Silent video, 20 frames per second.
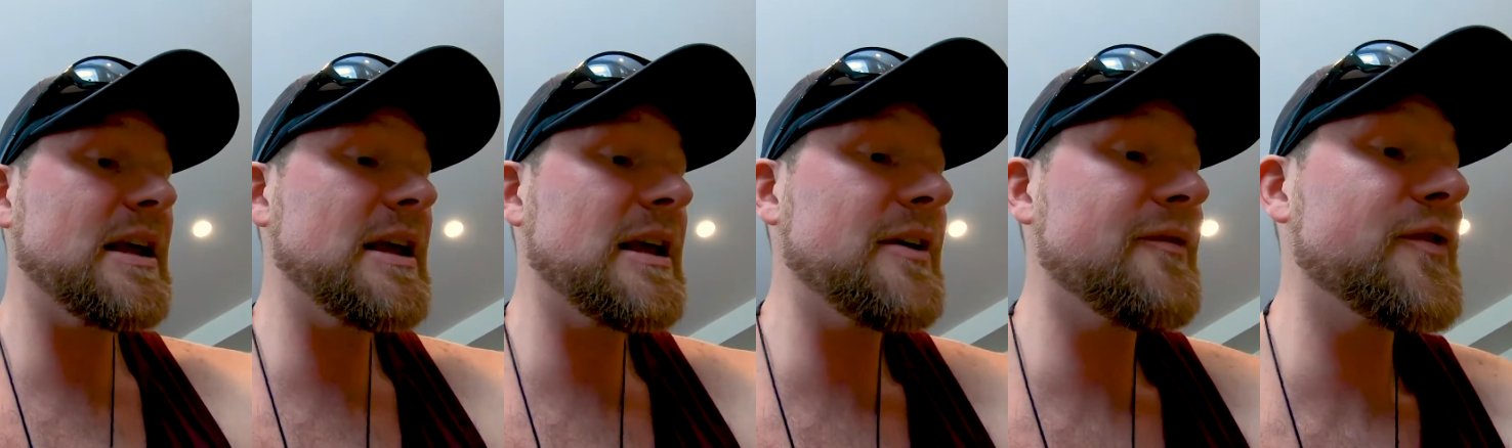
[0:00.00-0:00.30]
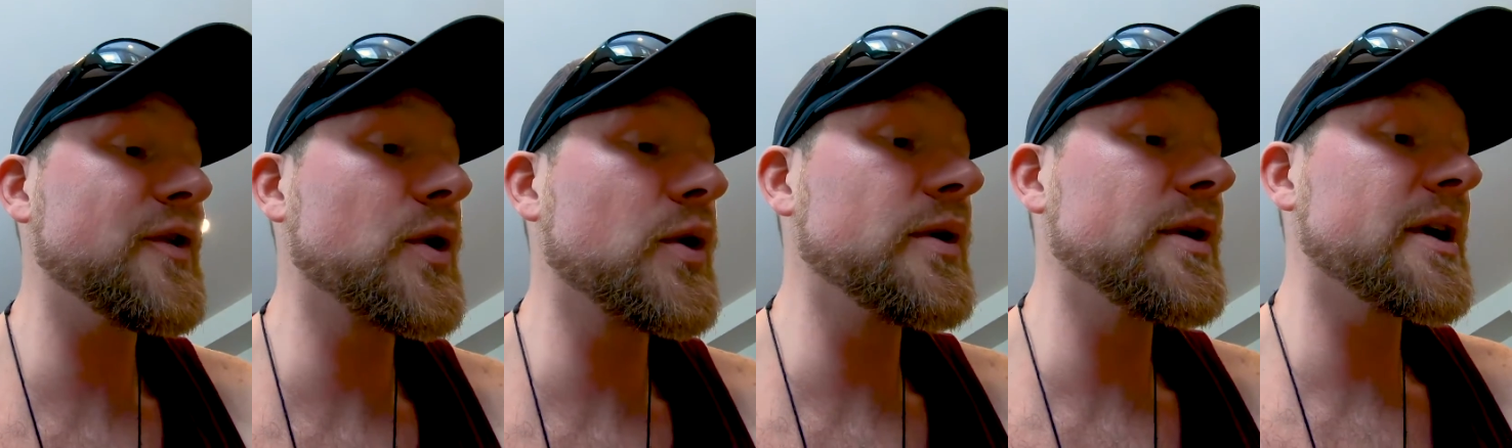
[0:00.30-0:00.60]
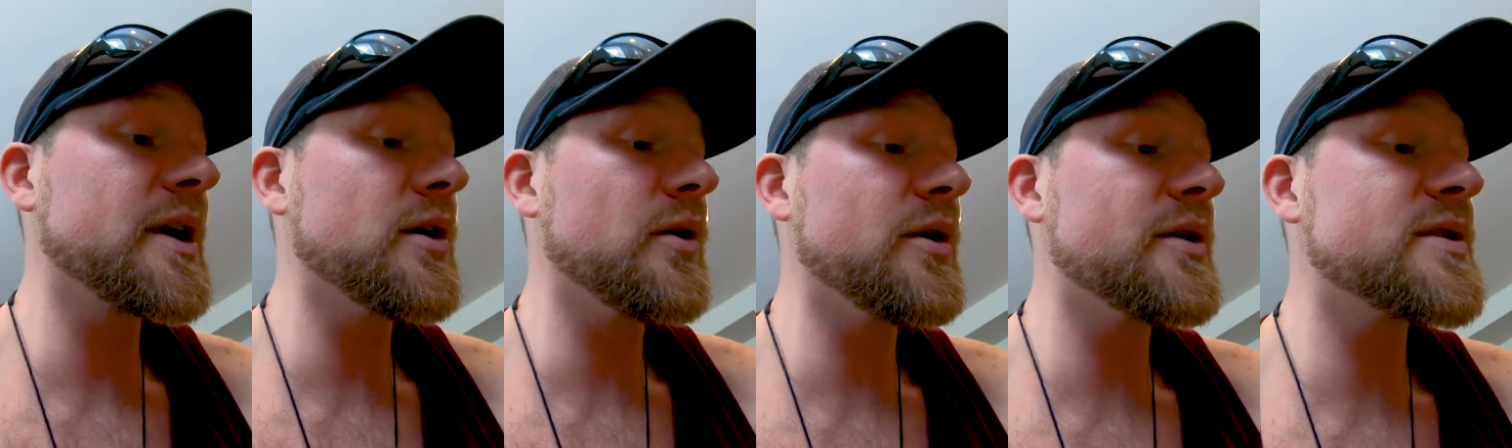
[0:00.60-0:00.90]
If you're only
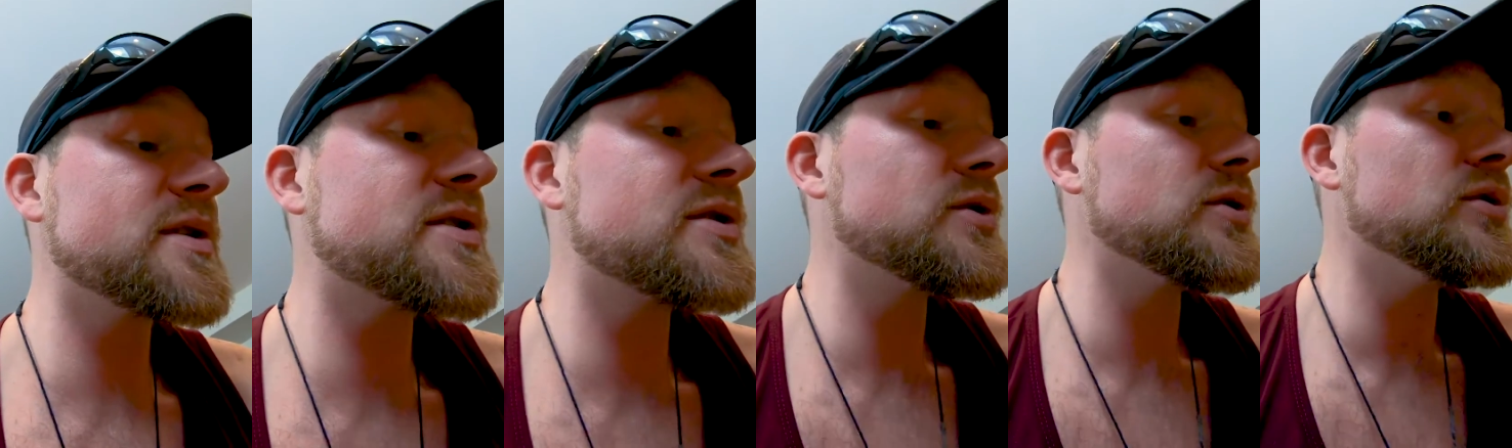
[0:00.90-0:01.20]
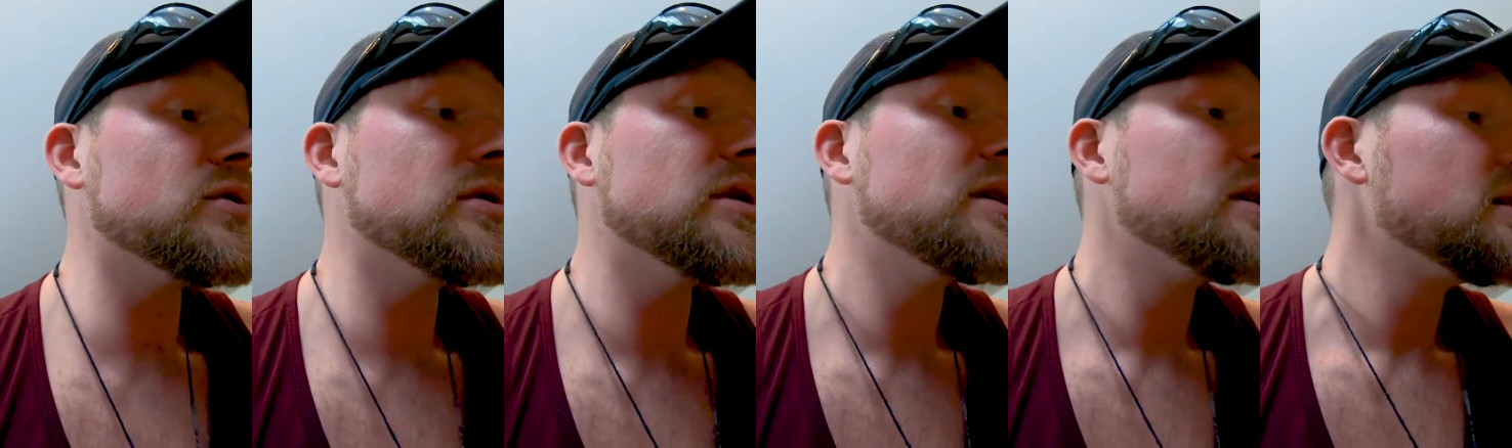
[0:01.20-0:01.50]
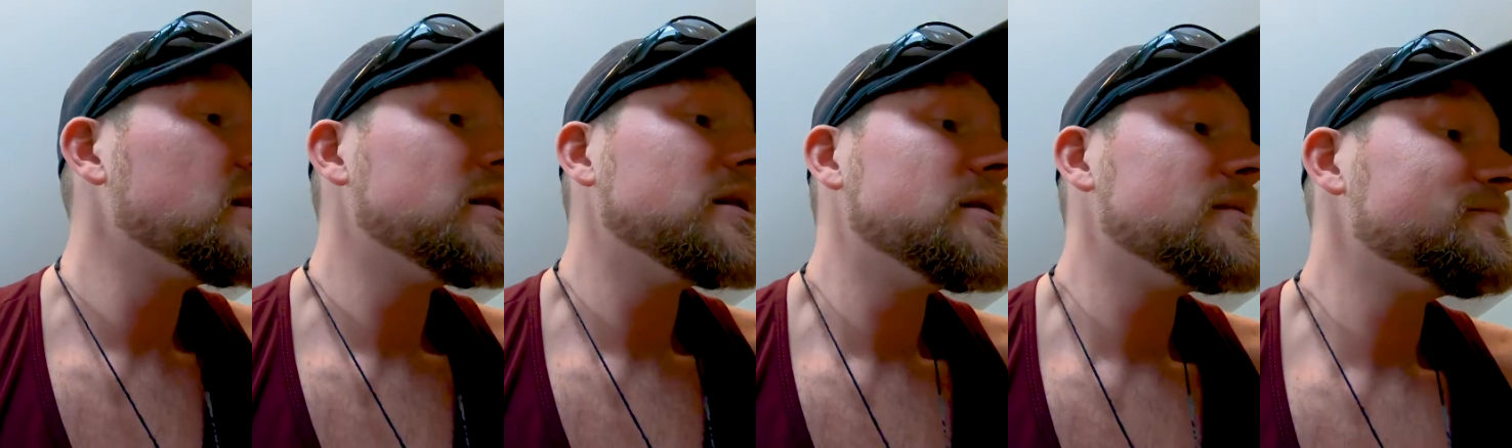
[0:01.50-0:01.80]
going to
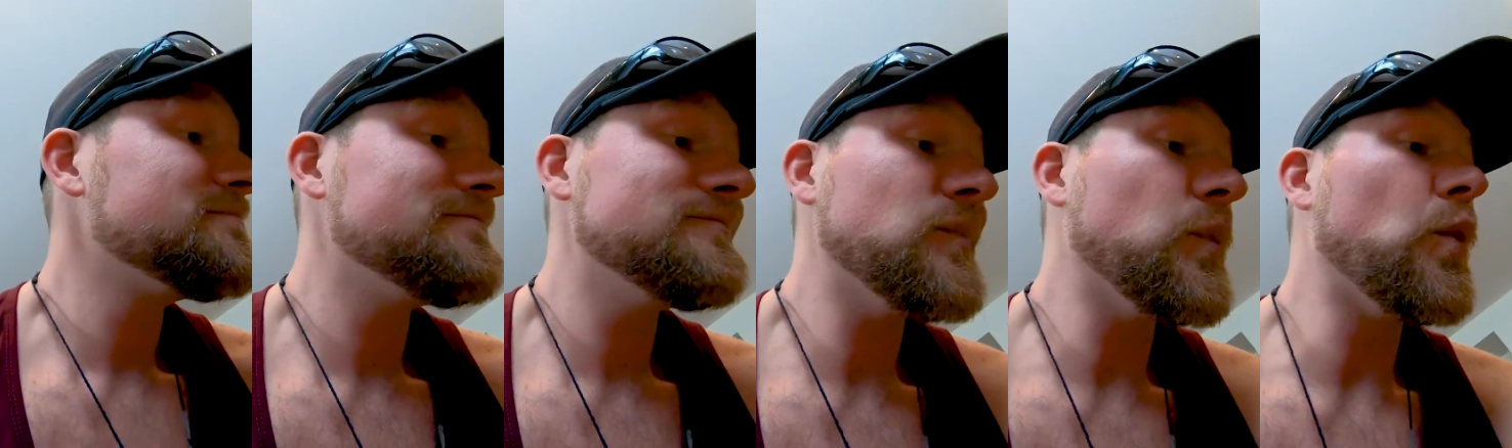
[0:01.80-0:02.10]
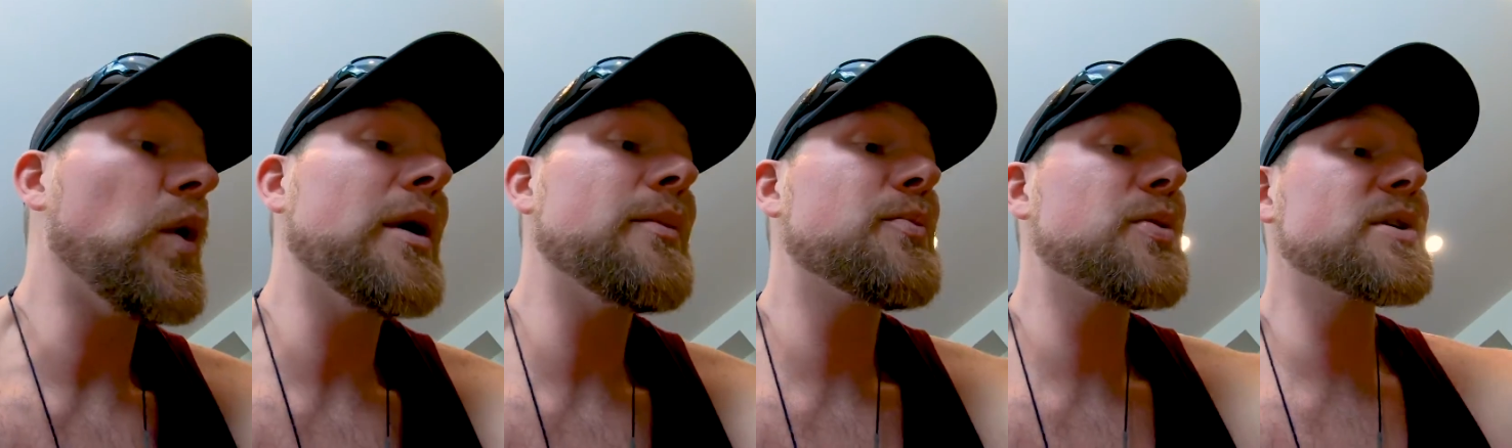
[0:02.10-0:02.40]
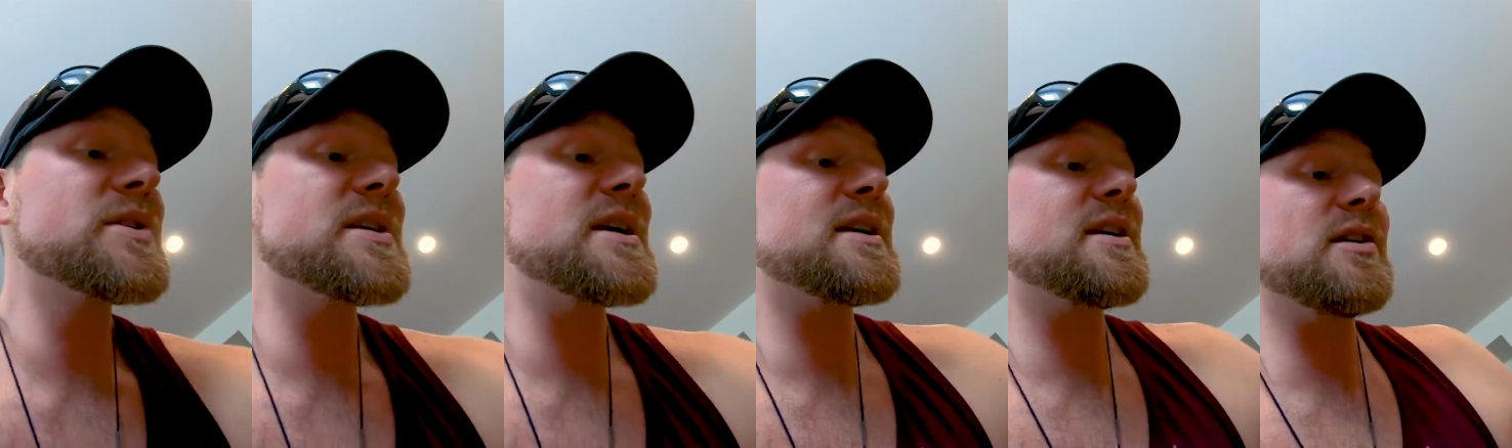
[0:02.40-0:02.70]
one
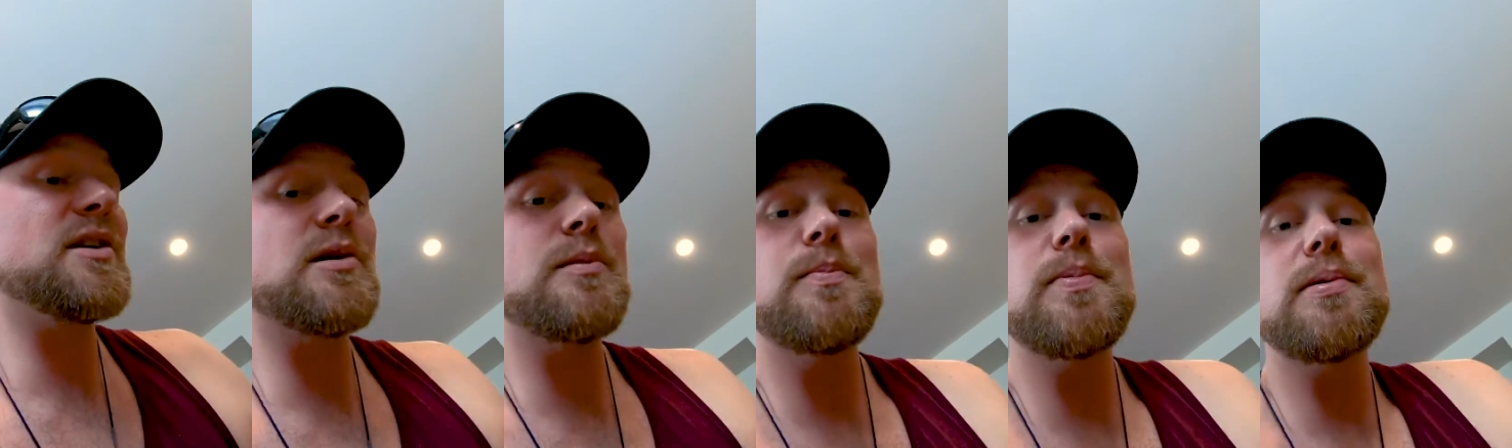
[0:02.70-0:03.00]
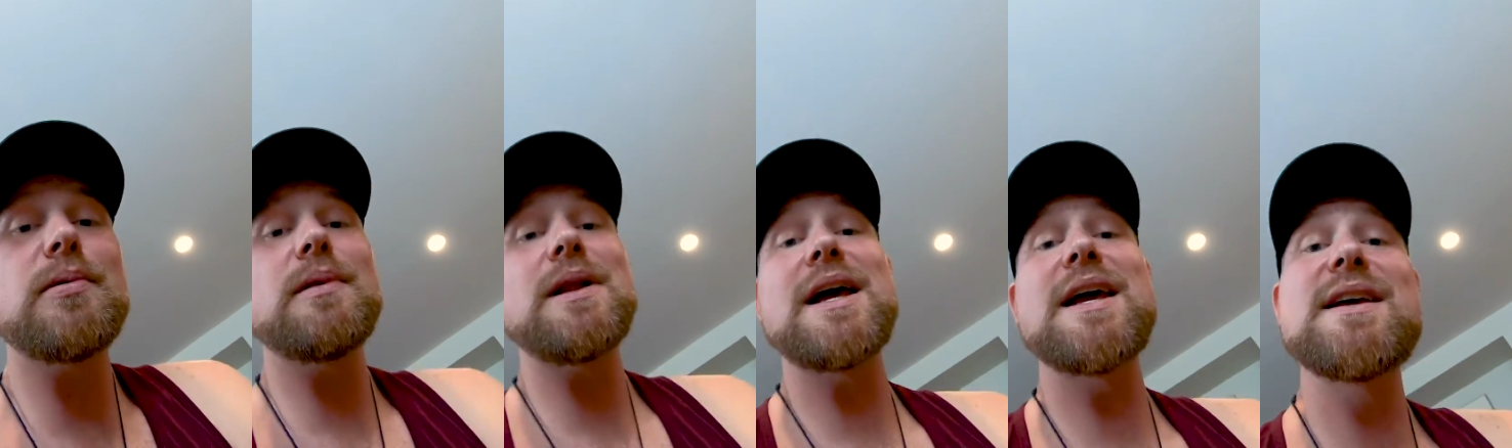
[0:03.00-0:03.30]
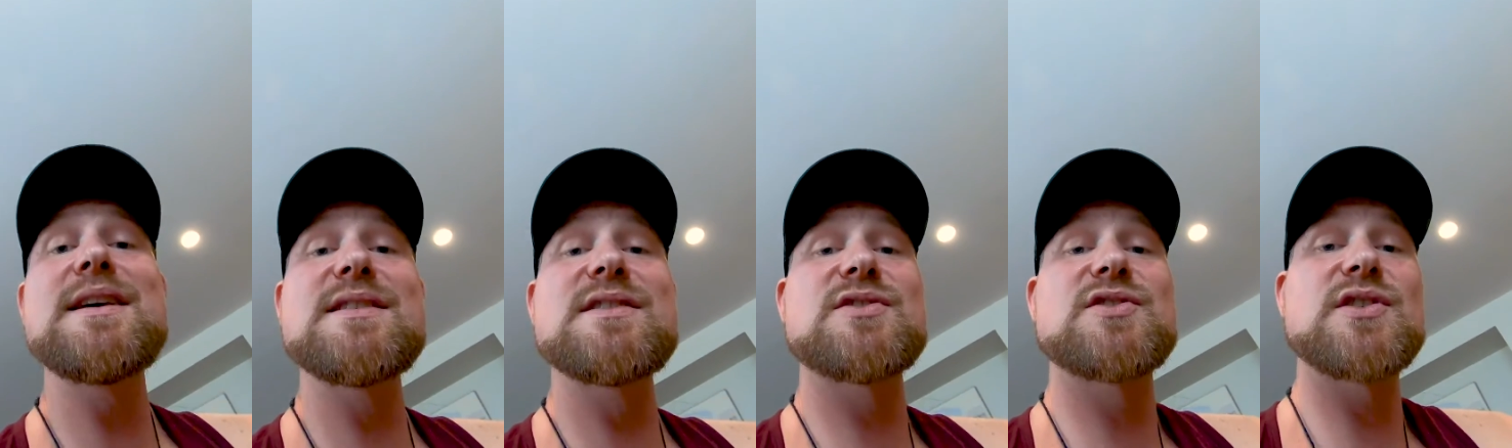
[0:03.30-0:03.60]
particular
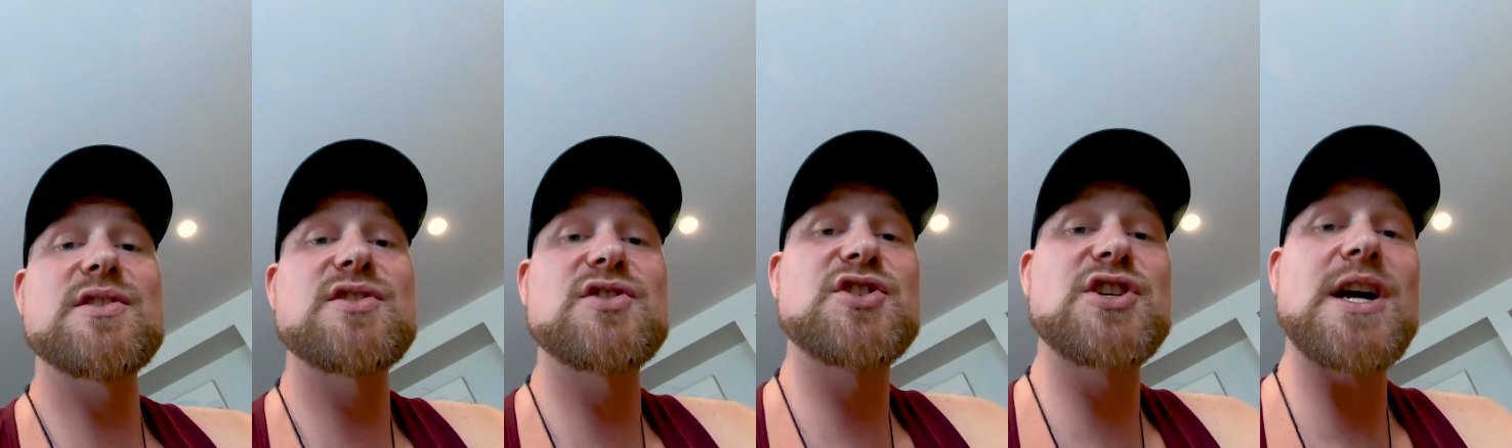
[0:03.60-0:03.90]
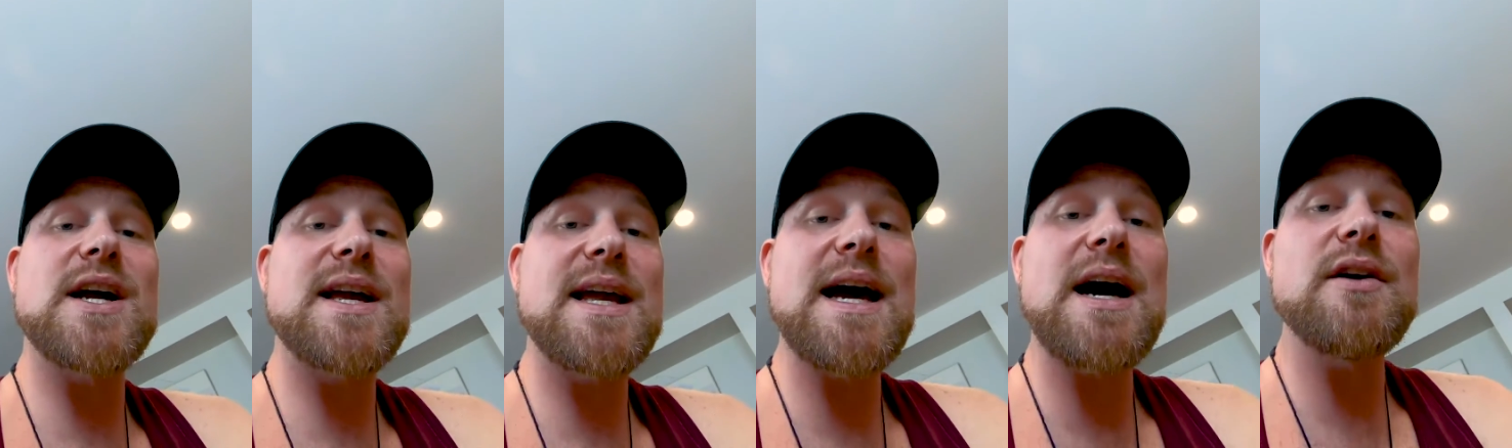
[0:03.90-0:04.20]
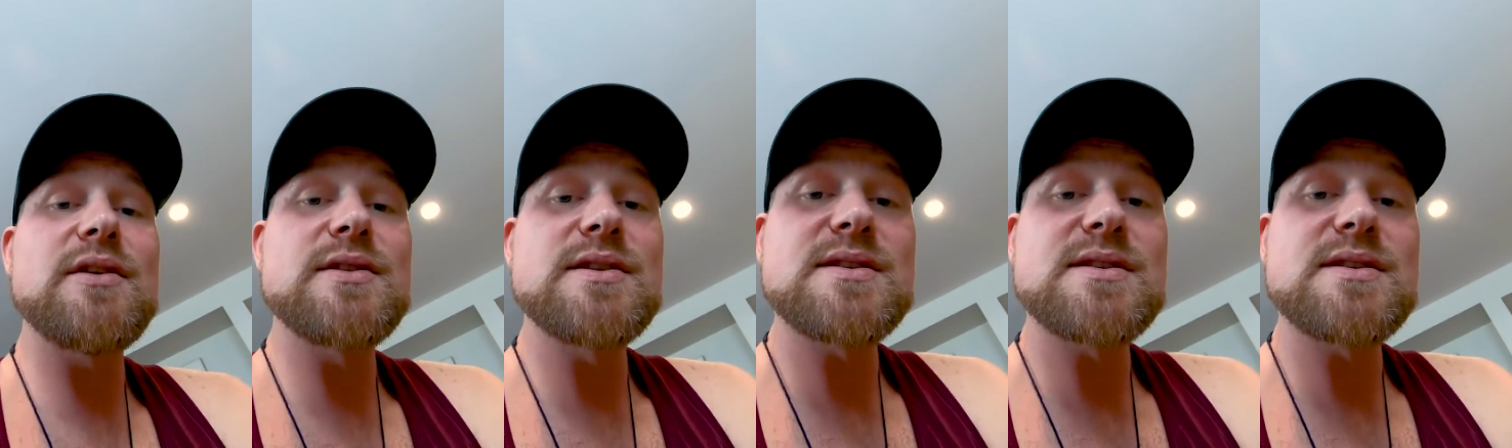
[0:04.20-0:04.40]
place, just check out